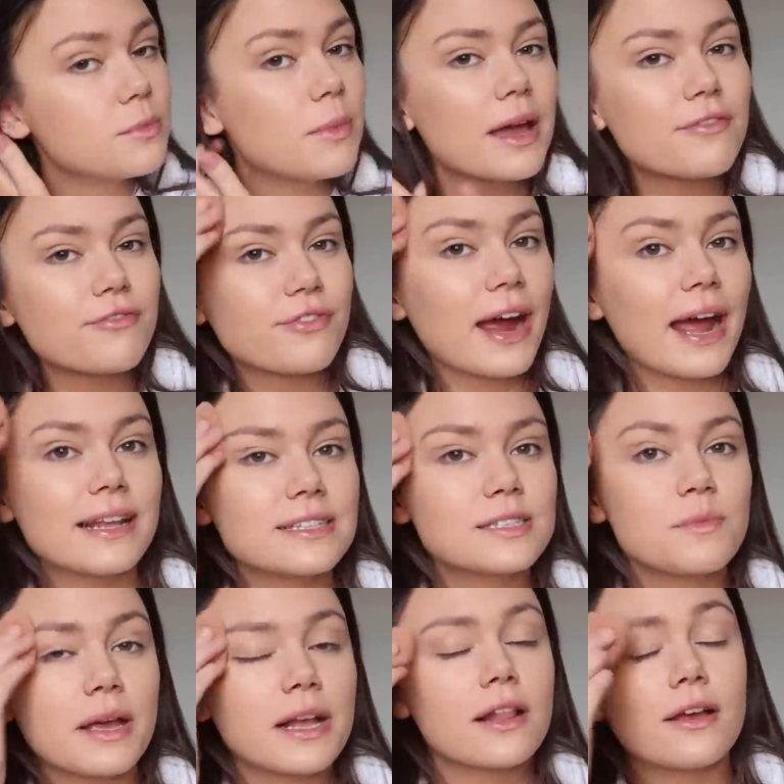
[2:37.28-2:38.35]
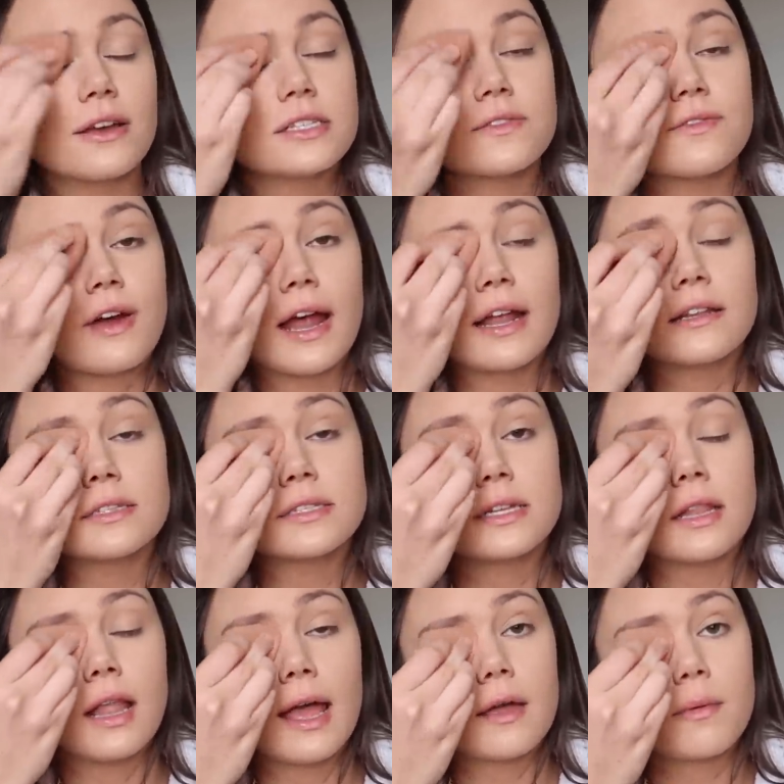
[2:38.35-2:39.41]
To my friends, my close friends,
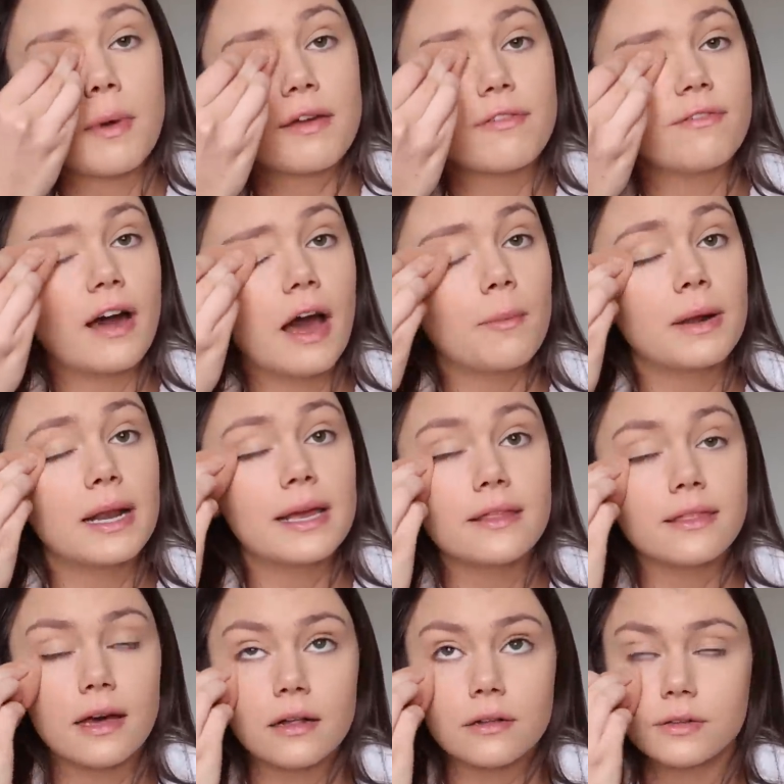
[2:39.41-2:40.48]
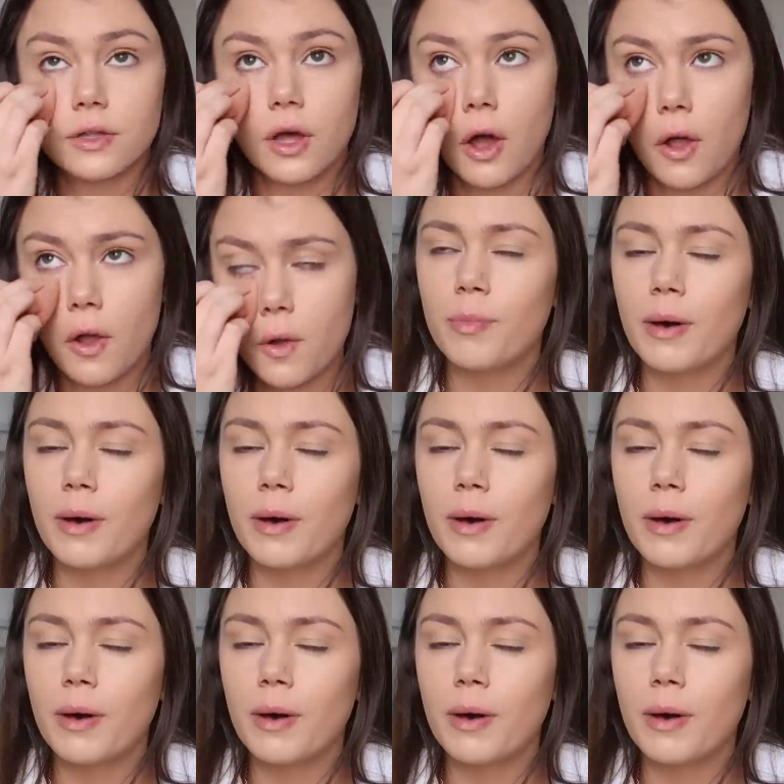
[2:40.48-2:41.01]
and like my family, they'll know.